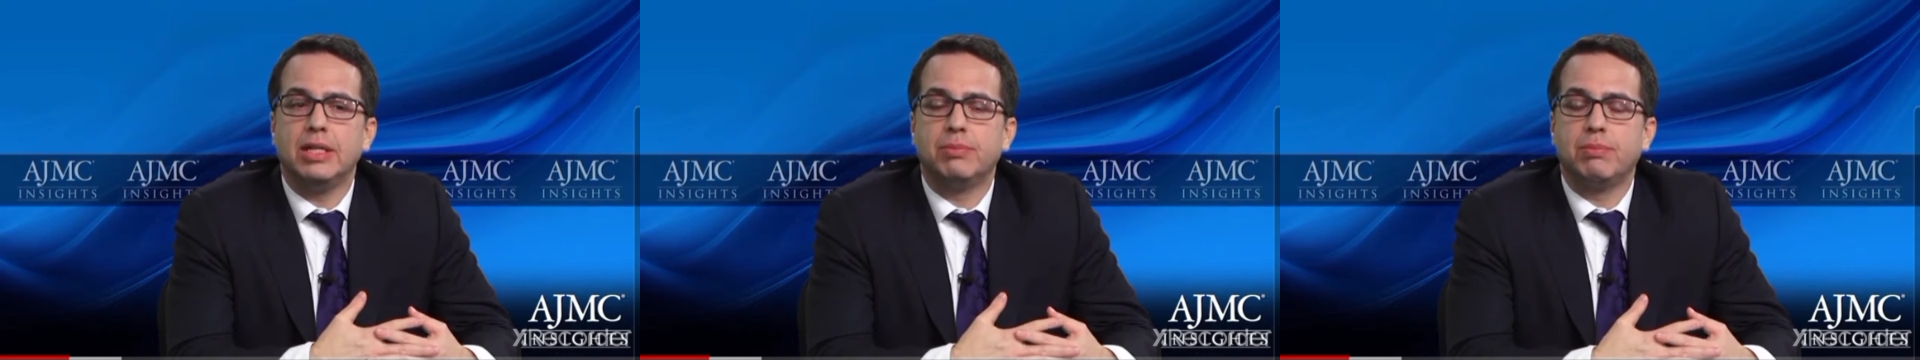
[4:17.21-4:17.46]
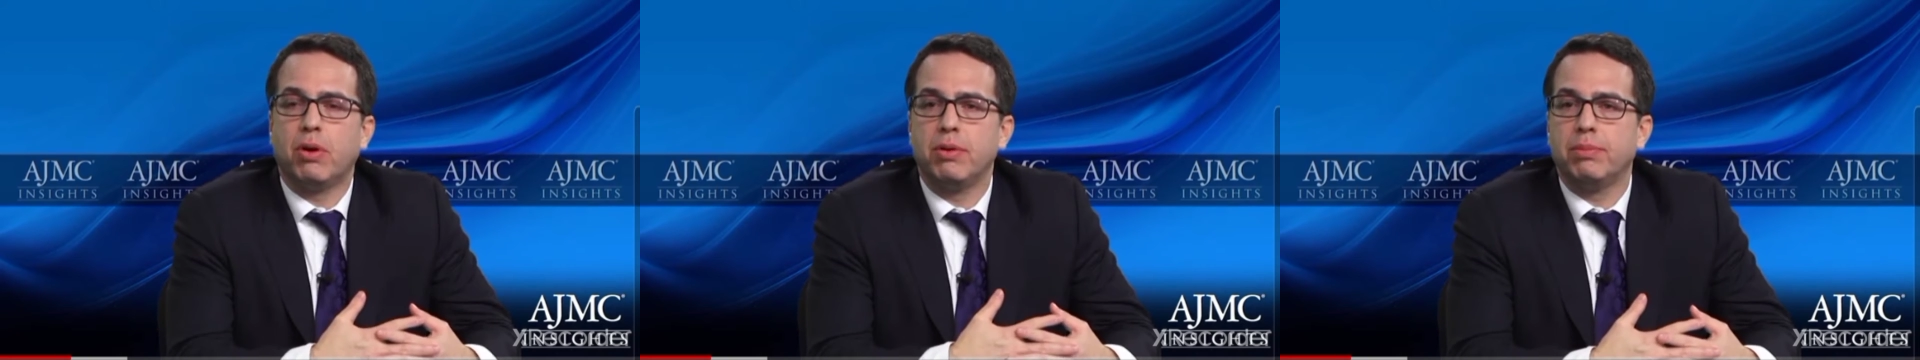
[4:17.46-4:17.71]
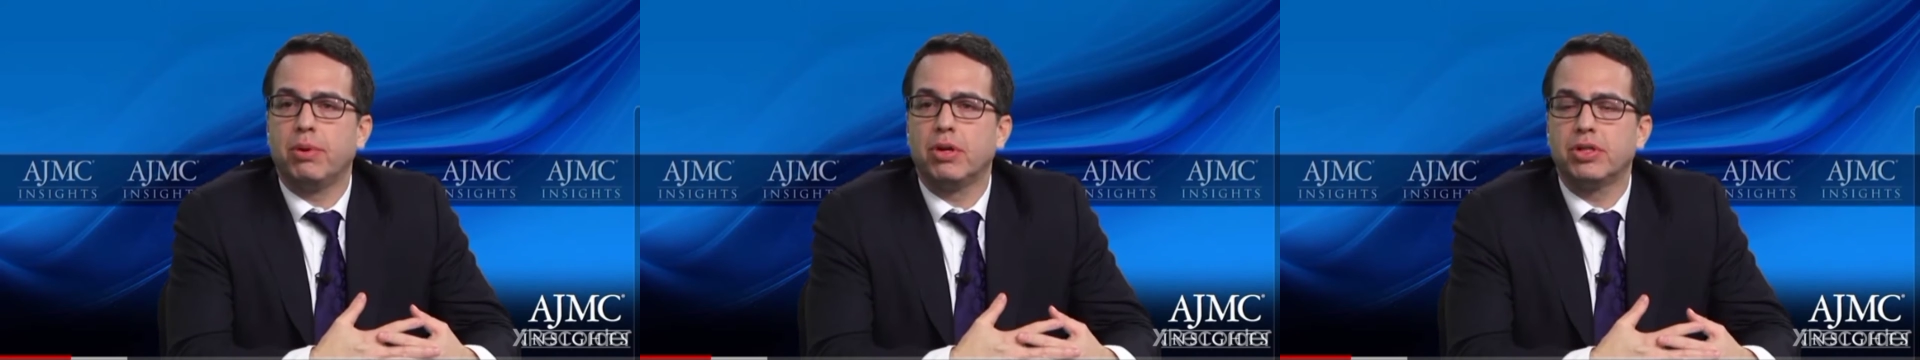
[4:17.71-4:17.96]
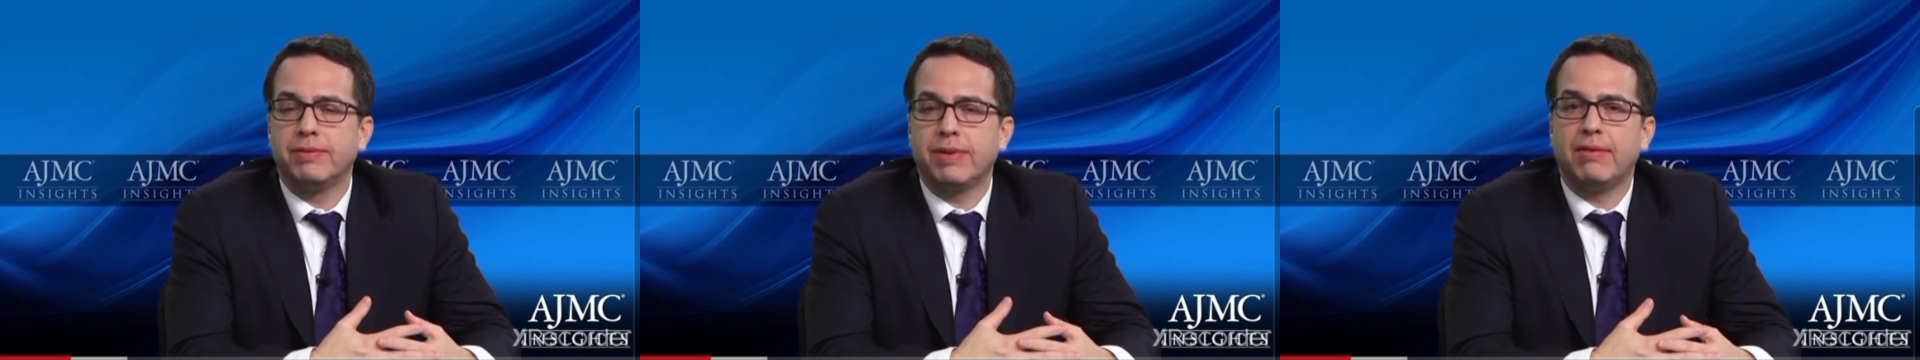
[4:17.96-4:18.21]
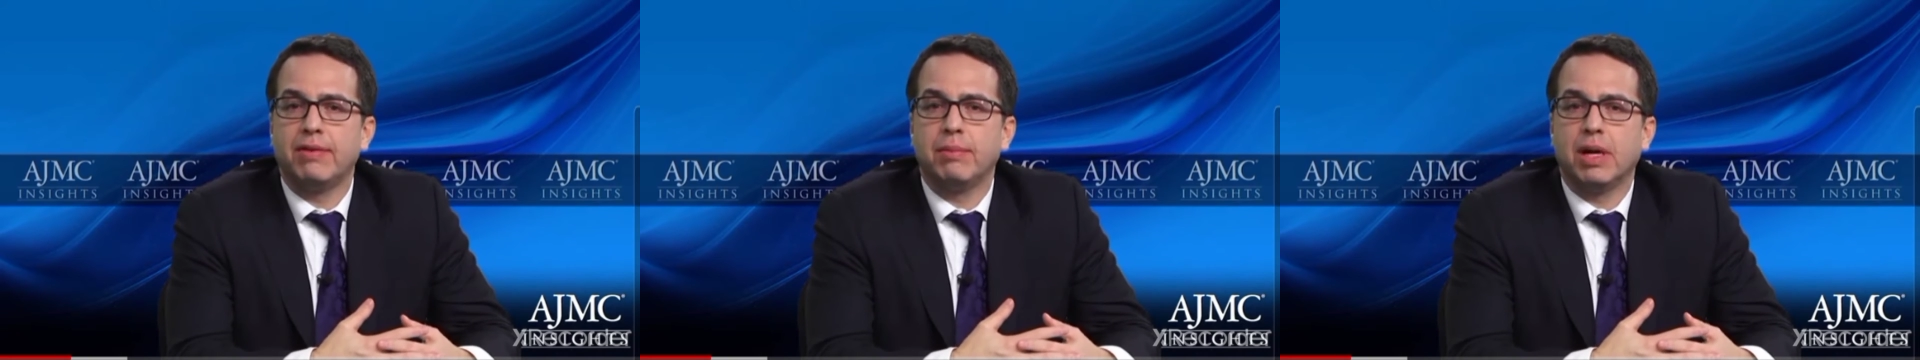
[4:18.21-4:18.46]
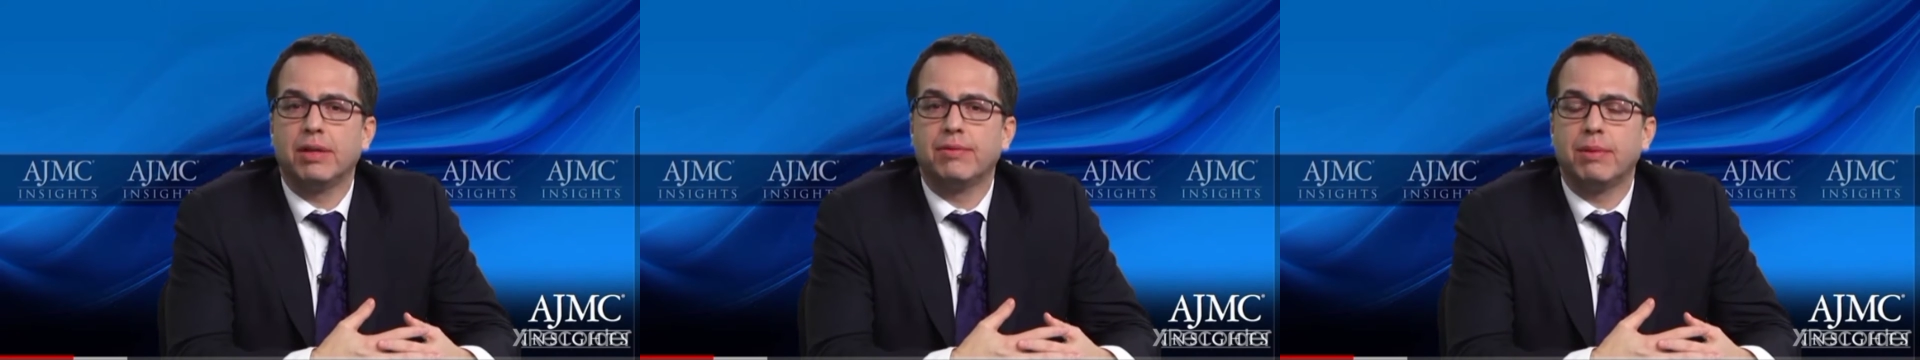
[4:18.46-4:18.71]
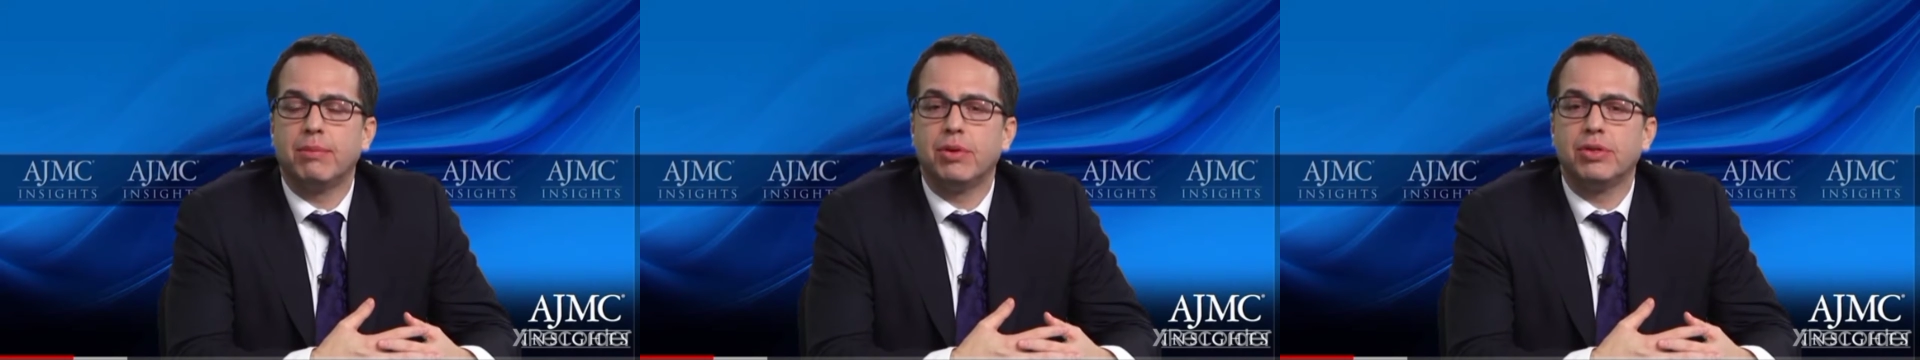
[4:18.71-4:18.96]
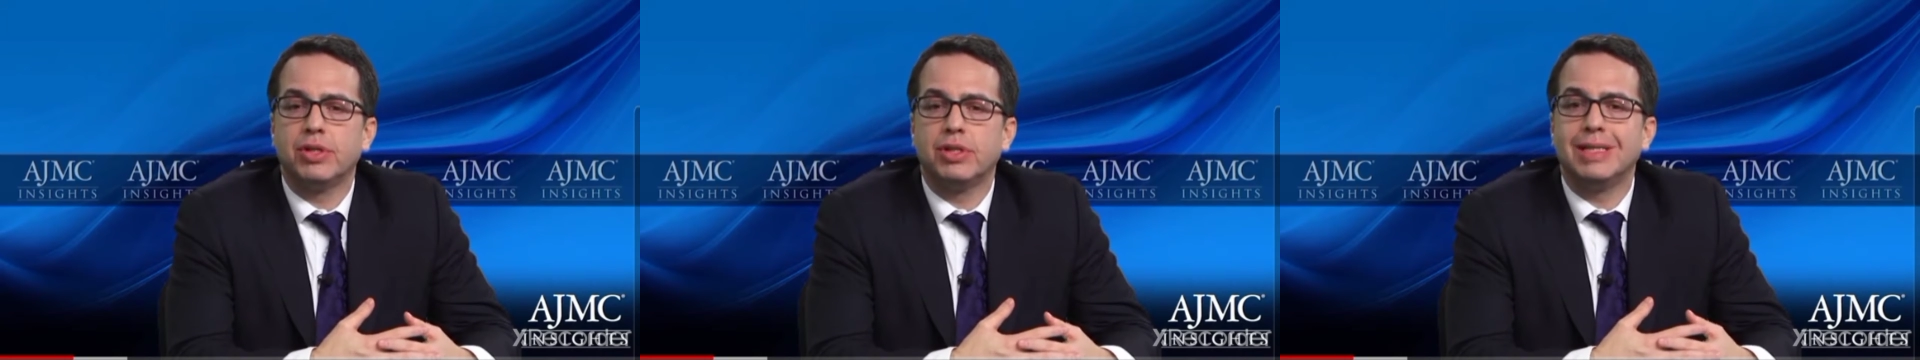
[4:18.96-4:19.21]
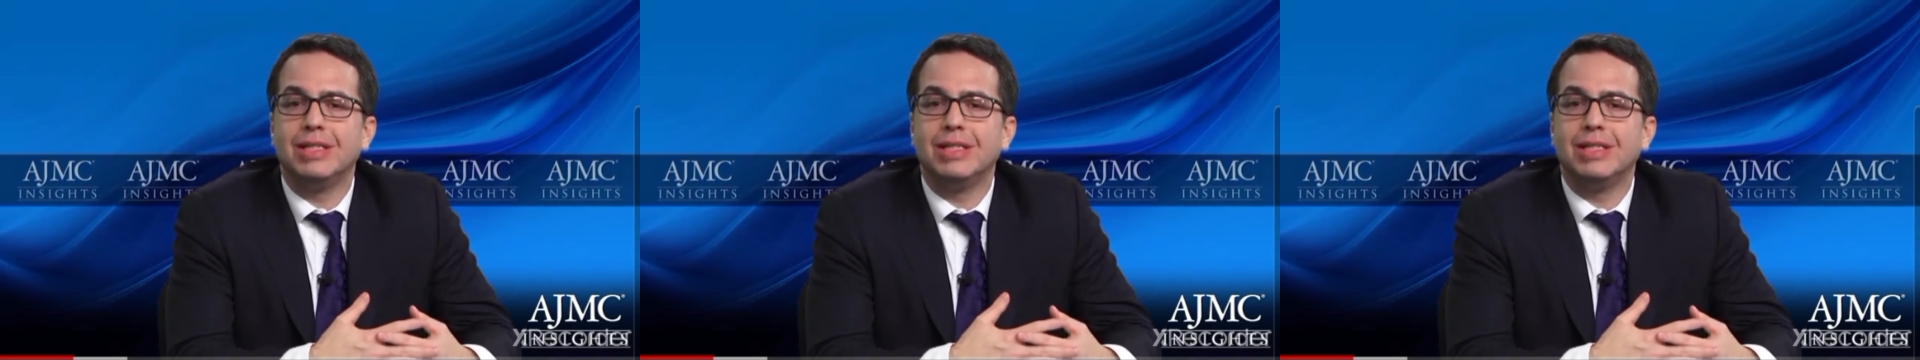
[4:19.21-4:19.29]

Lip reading: part and parcel of having myelofibrosis